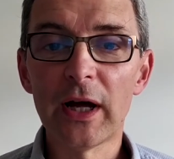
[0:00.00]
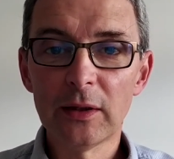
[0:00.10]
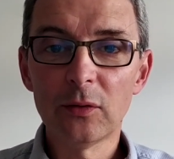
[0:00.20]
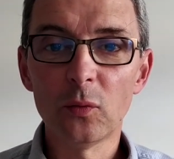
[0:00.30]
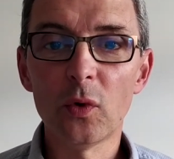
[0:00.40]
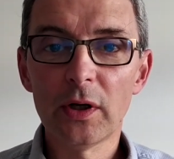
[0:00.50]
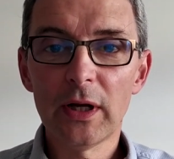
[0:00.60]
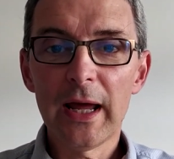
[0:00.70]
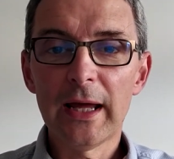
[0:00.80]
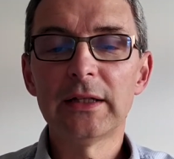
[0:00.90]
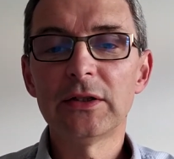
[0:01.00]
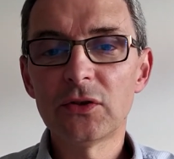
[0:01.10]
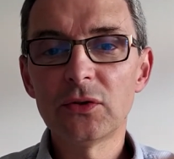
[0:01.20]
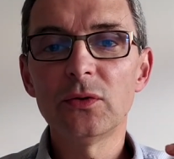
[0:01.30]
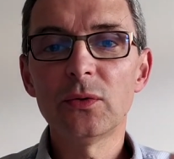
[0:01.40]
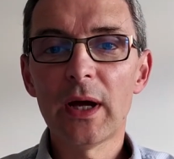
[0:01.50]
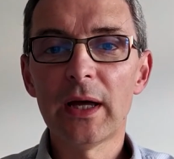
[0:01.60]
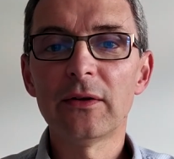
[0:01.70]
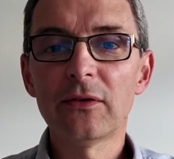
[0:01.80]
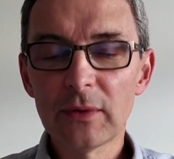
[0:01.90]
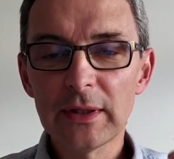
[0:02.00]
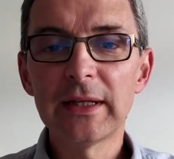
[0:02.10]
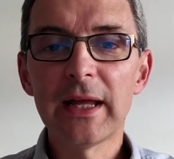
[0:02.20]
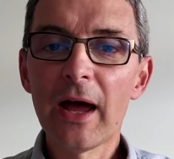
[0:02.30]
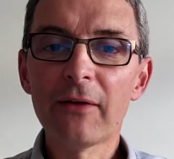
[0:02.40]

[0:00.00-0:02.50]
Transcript: and 1 and 2 and 3